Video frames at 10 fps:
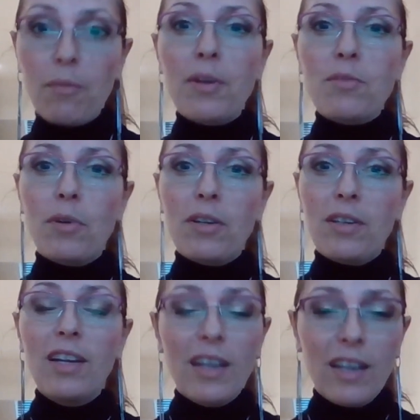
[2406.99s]
Because what
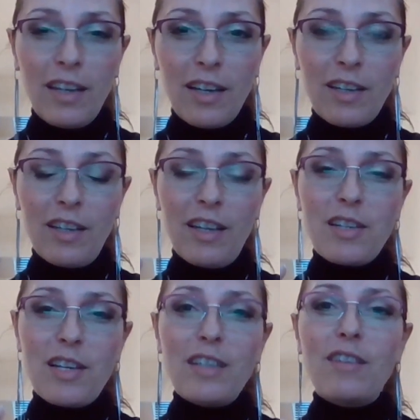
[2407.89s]
the
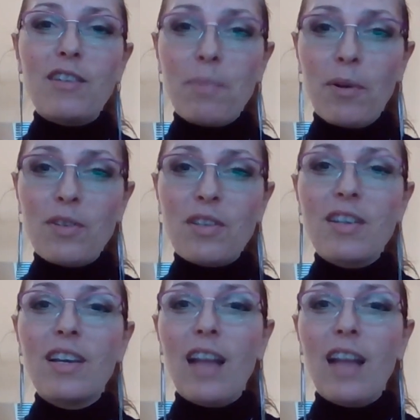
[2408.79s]
anxiety response